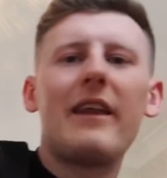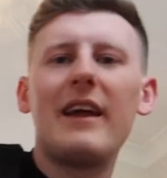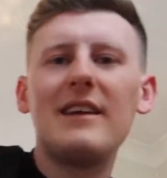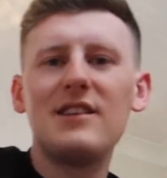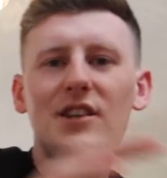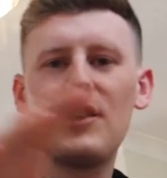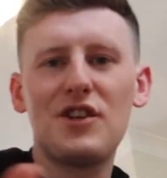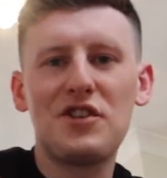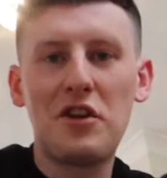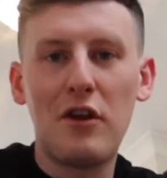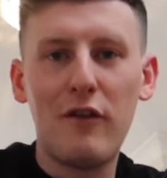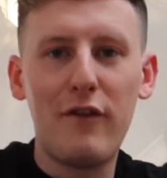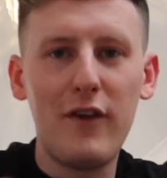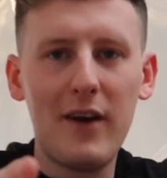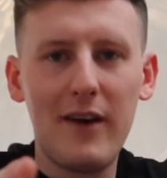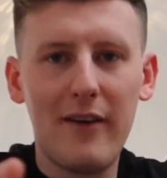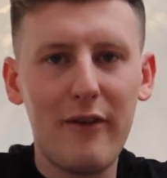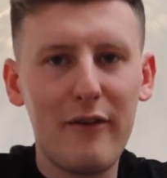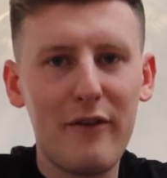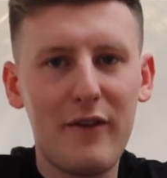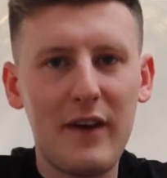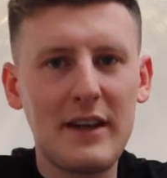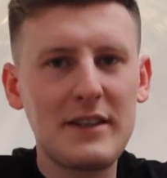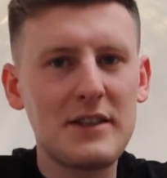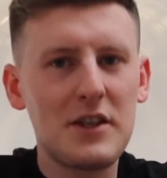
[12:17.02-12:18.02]
And these are just a few
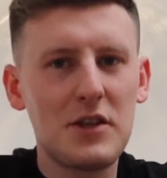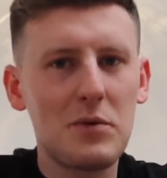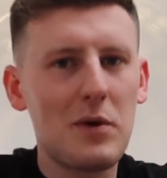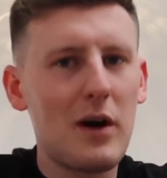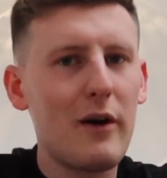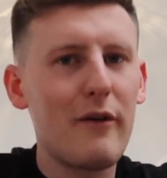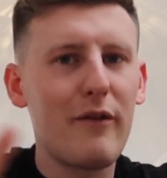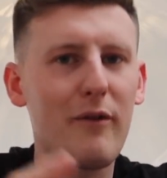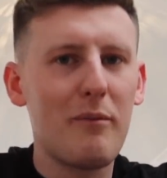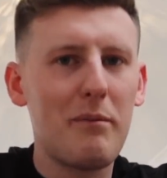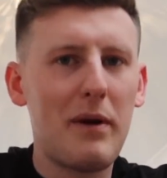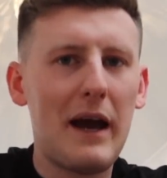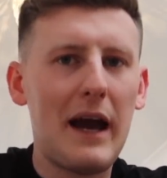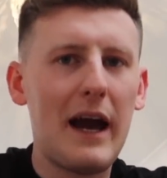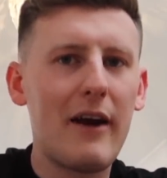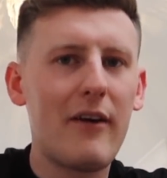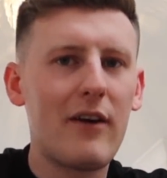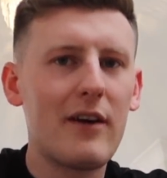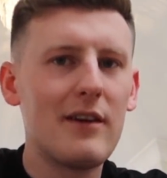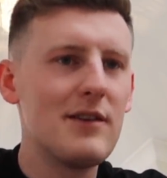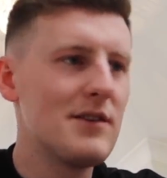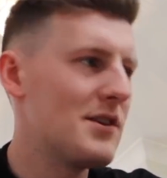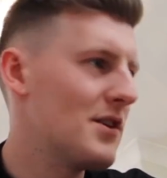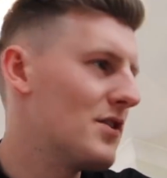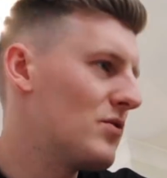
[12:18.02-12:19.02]
other things as well from
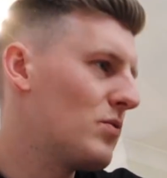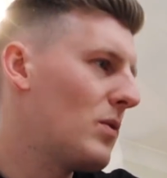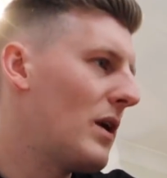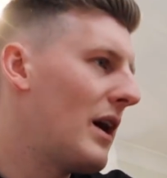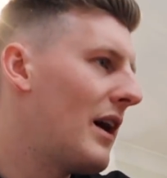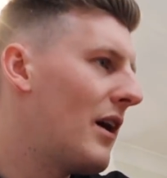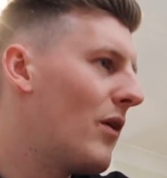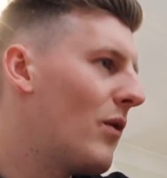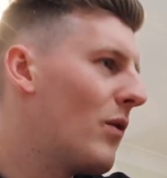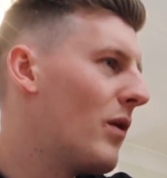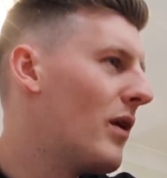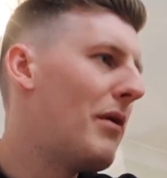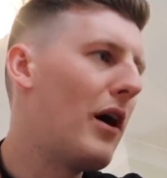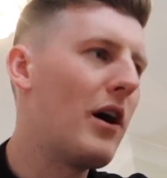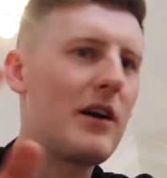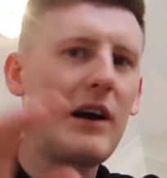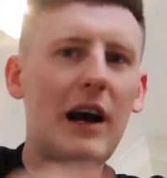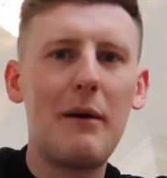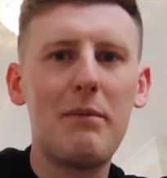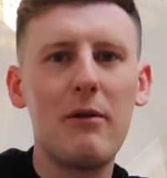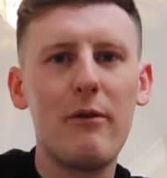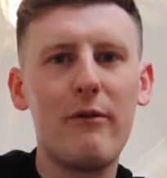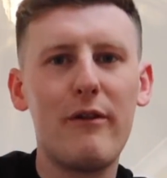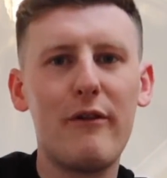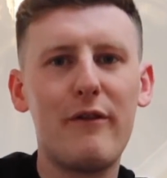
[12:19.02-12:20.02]
parents as well, but a
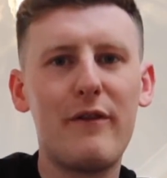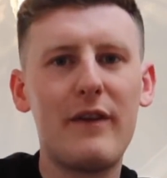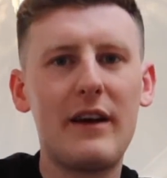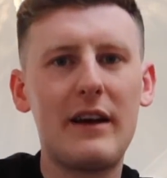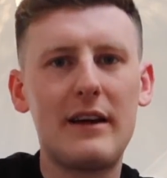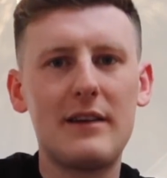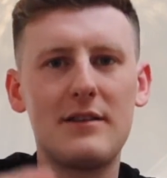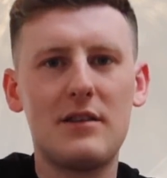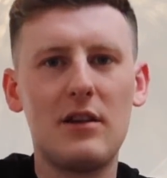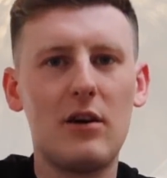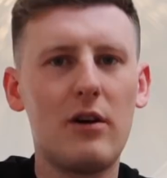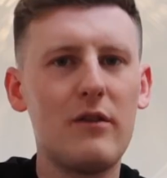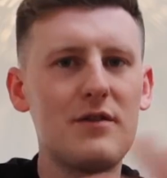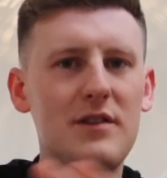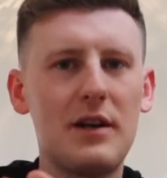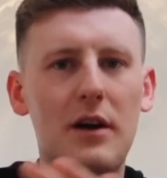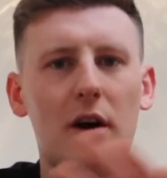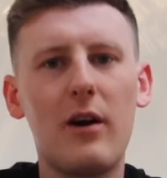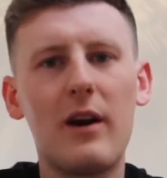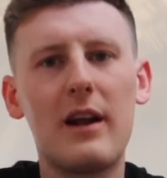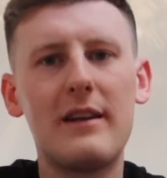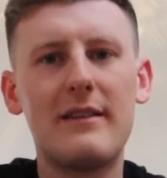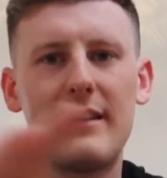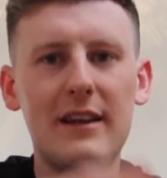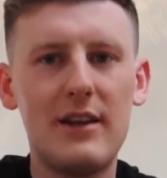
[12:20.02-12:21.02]
couple of the things that obviously
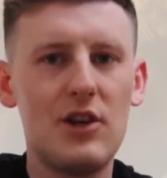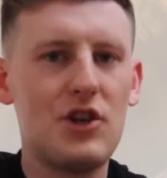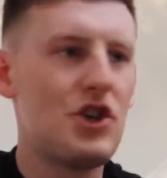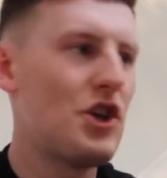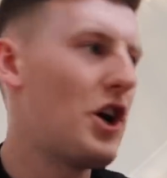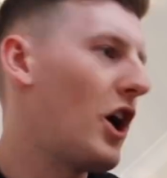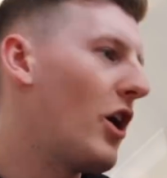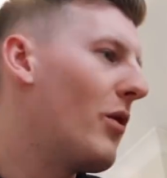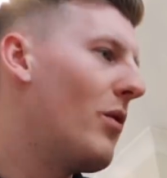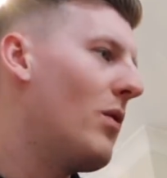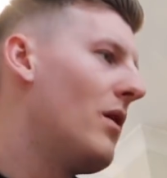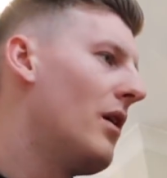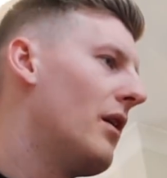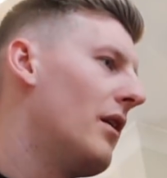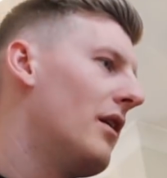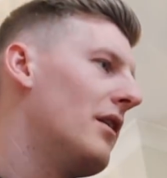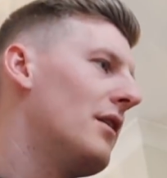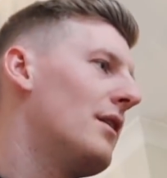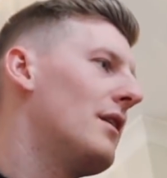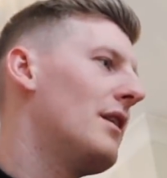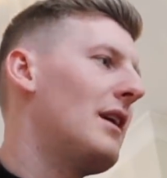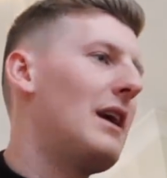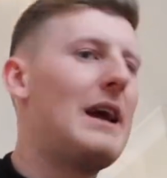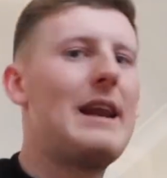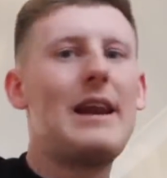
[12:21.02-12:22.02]
Holly didn't show
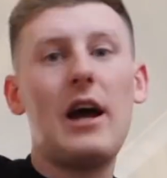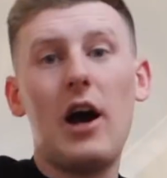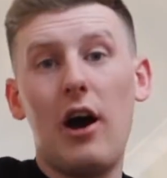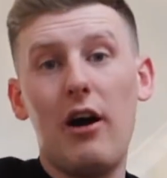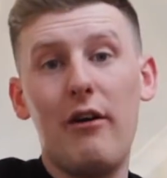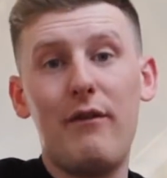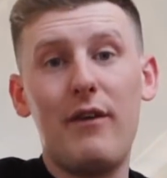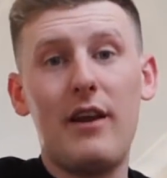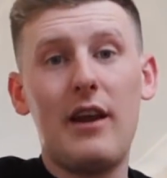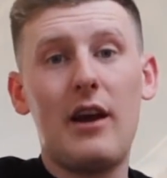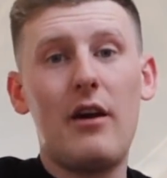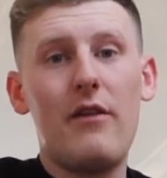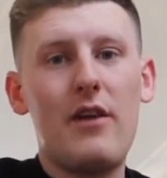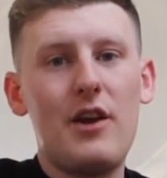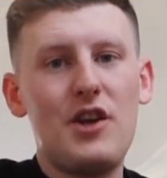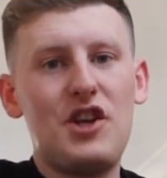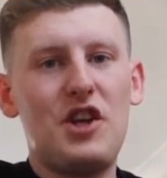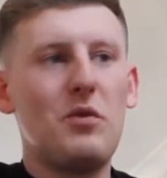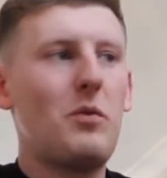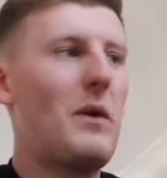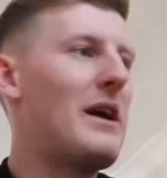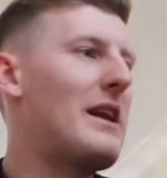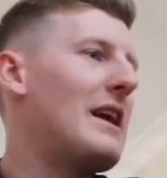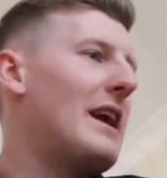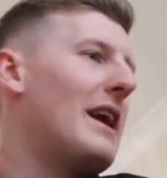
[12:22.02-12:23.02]
in her video that she
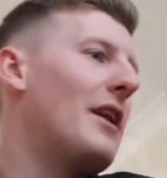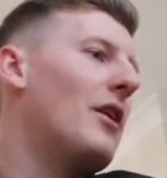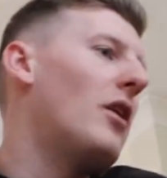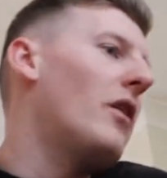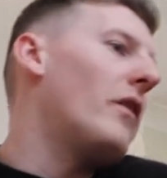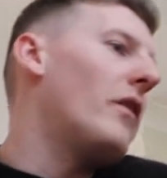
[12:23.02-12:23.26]
went in